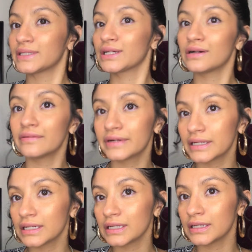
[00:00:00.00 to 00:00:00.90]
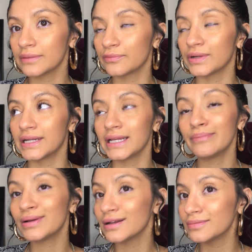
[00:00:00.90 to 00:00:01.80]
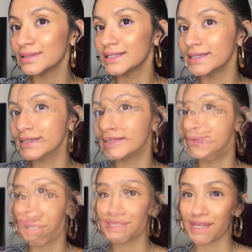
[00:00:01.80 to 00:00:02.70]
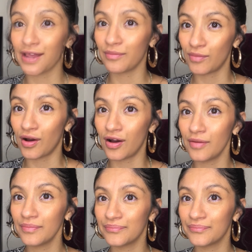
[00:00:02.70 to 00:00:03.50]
covered up when in public. First time mom,